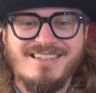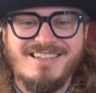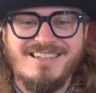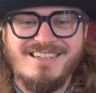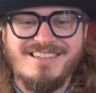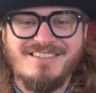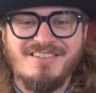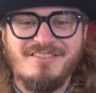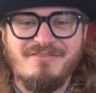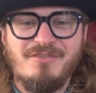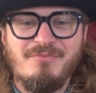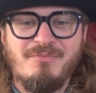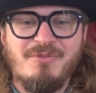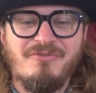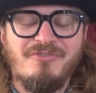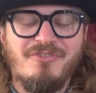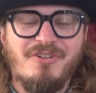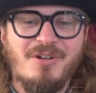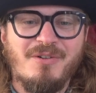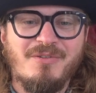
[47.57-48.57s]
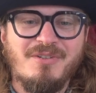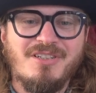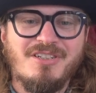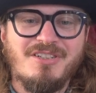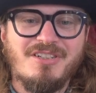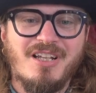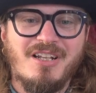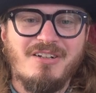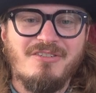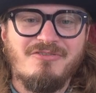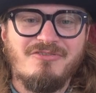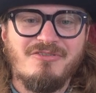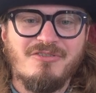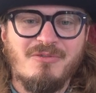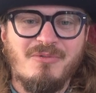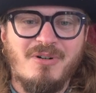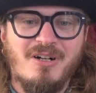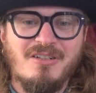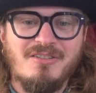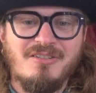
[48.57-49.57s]
So if you've been following the channel for a
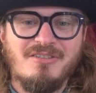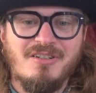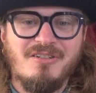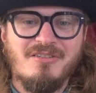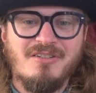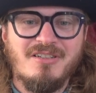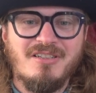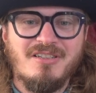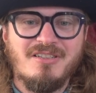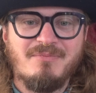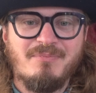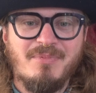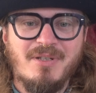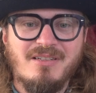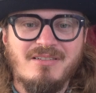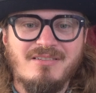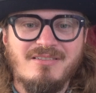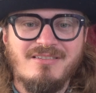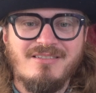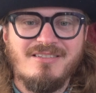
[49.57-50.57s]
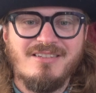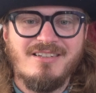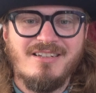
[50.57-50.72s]
while, you know that it's been